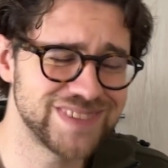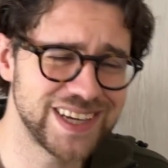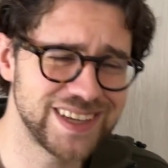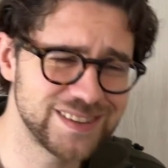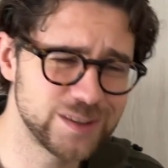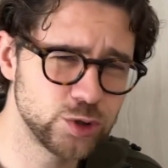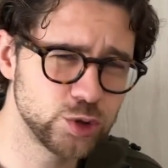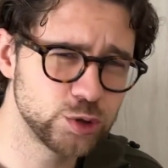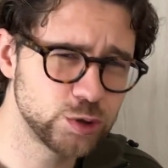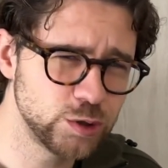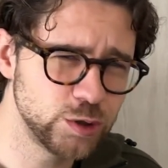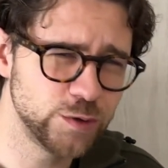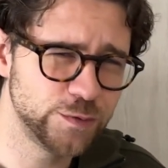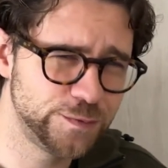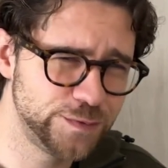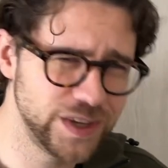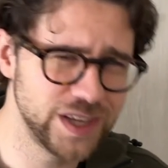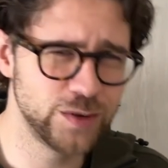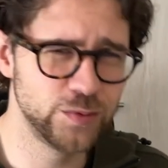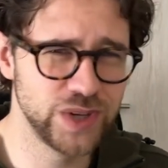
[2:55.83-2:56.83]
Do you
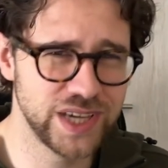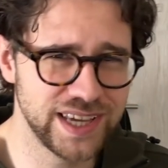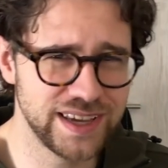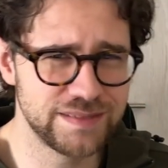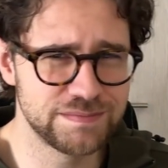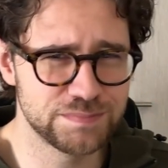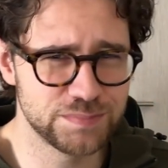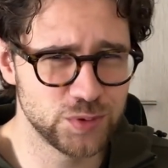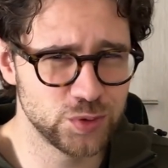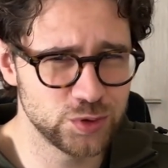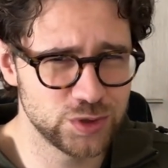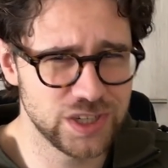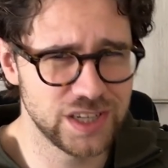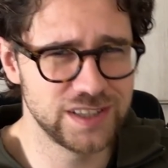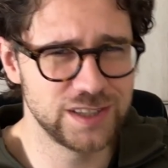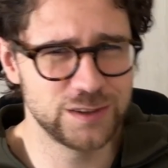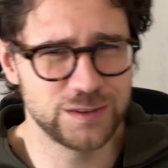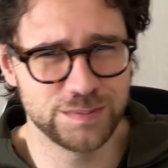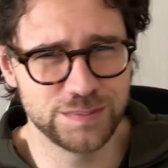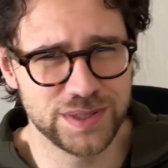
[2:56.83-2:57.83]
feel we can push a
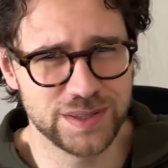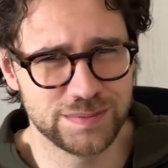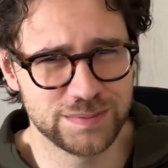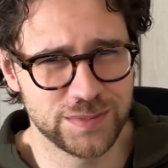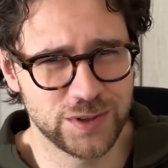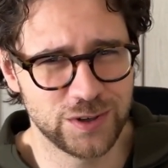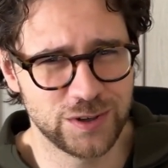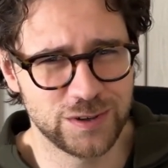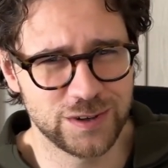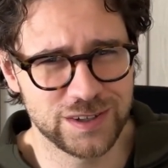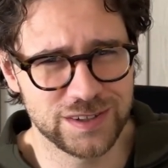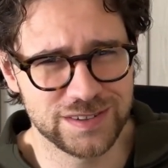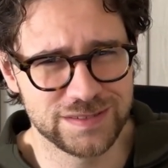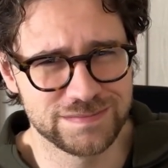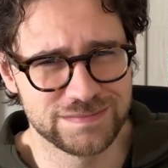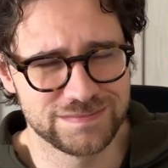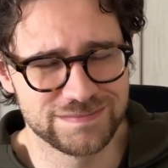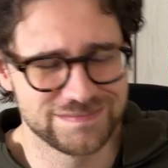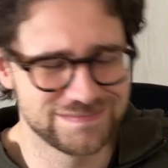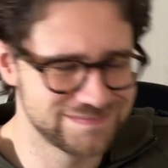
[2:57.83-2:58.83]
little bit more,
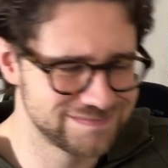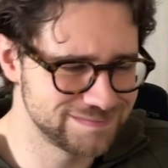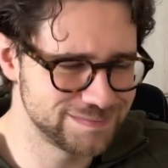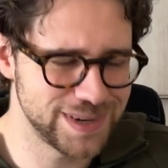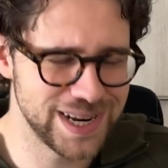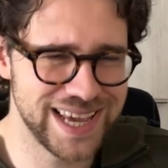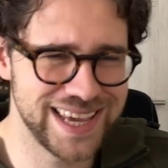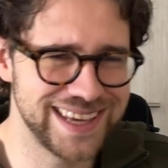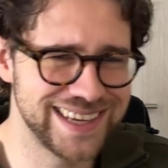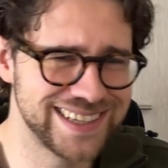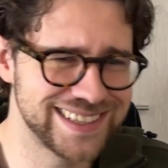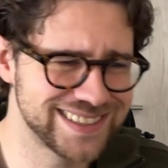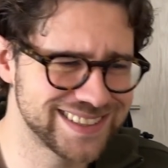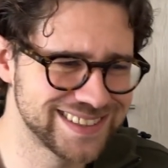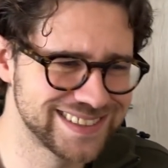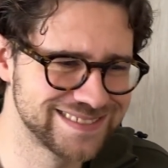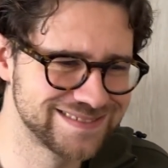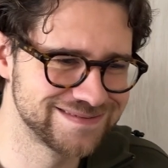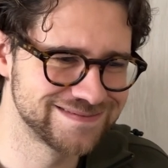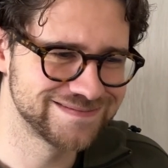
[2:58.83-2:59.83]
players?